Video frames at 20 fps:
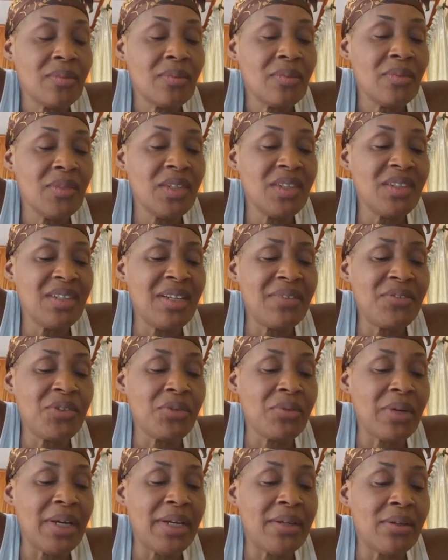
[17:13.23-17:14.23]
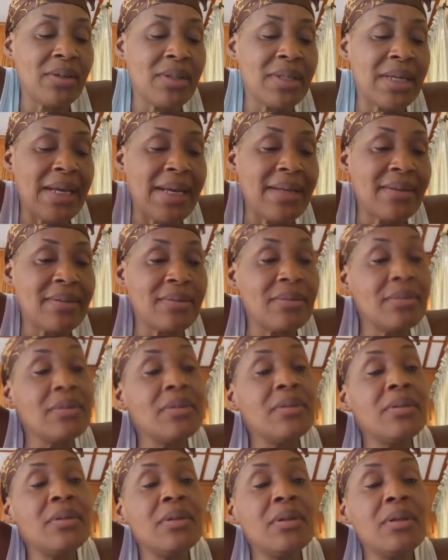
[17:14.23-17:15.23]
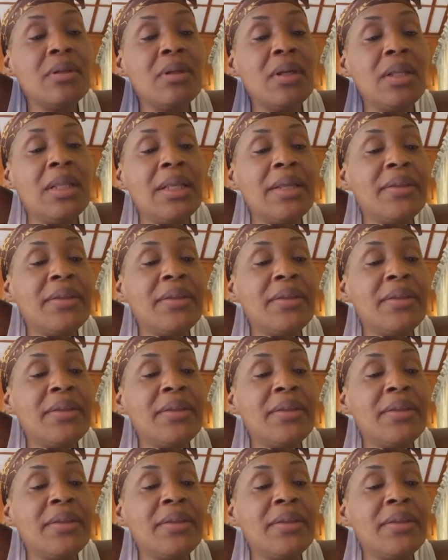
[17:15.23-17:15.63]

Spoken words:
did you have to write all that and